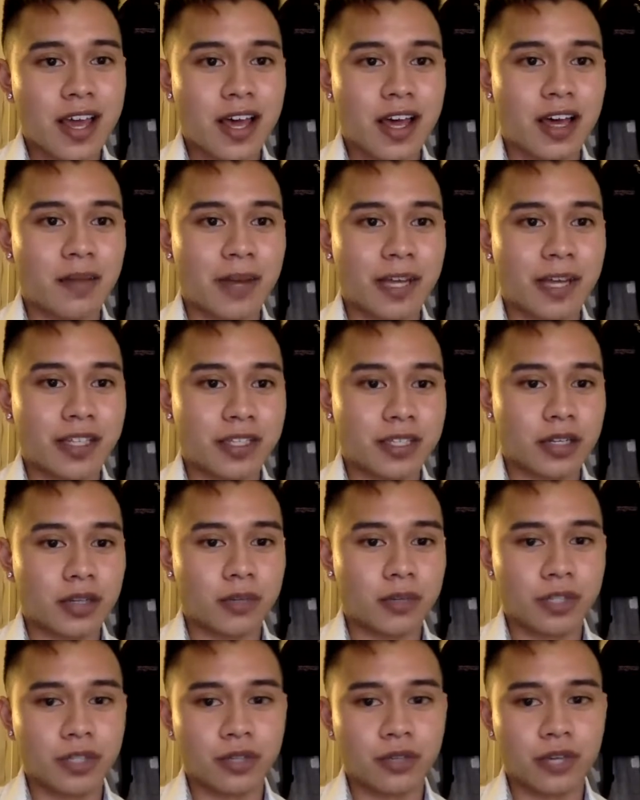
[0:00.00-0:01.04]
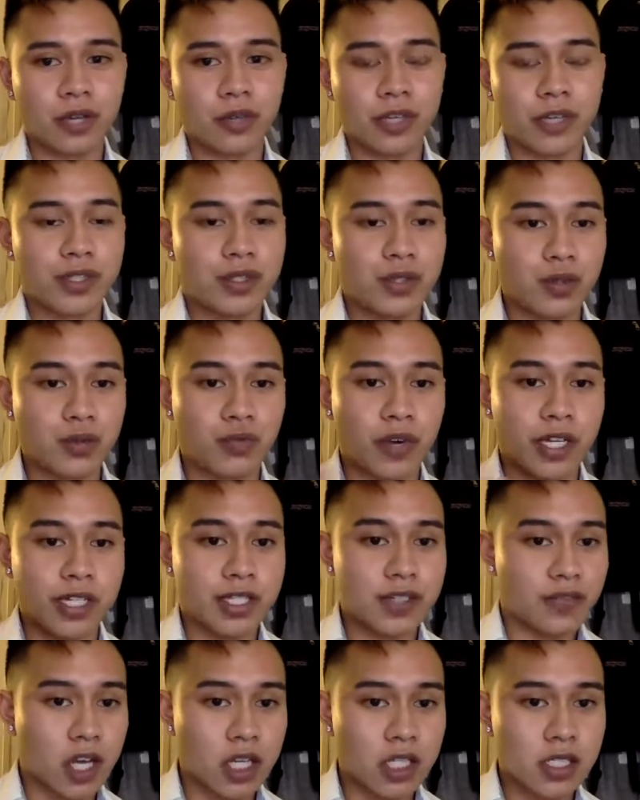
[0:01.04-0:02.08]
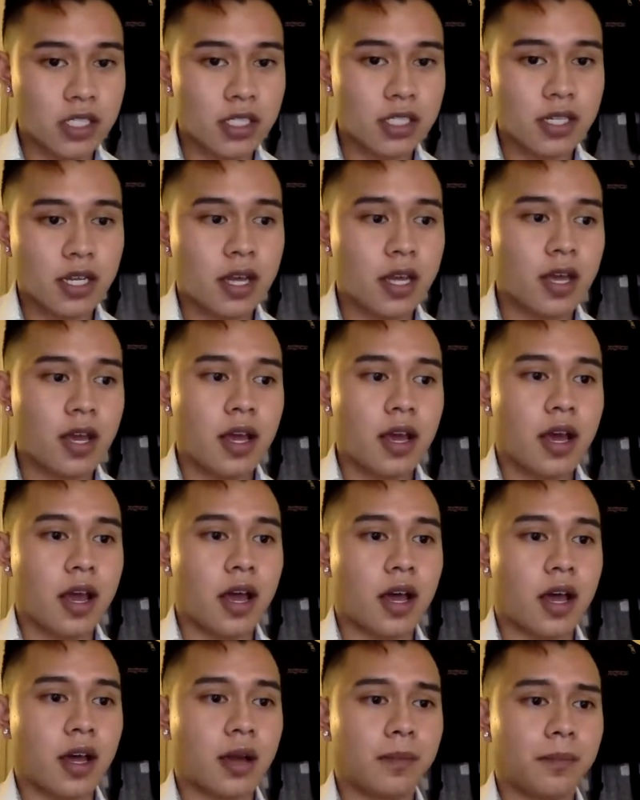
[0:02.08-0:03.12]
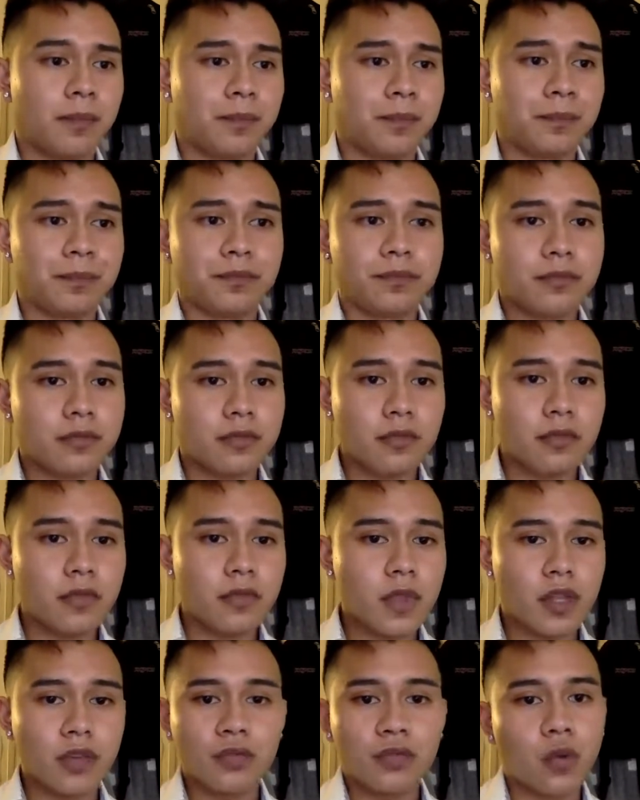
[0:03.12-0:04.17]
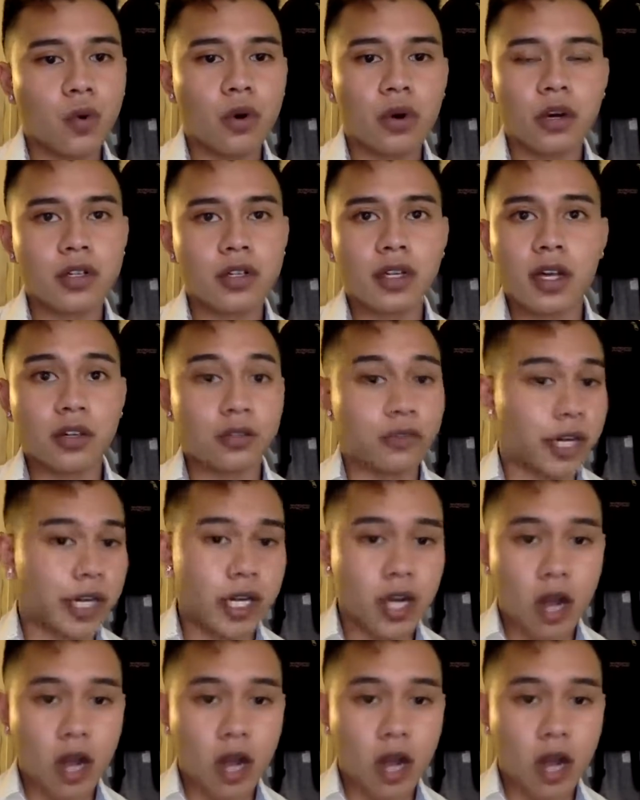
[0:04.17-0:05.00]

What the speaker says: I think that'll be a great way to raise funds um, for a great